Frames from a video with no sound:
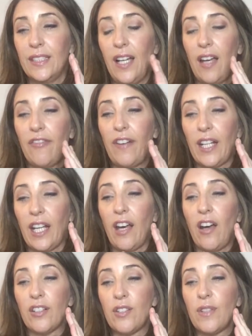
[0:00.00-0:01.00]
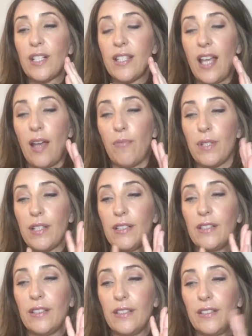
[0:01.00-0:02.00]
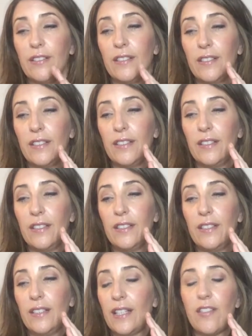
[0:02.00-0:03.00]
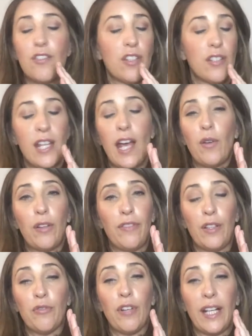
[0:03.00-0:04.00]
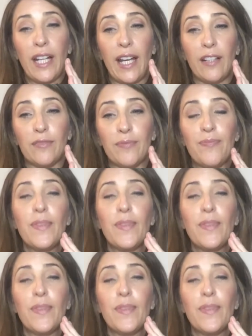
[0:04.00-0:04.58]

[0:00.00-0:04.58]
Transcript: I'm finding it hard to accept. That's just how I feel right now.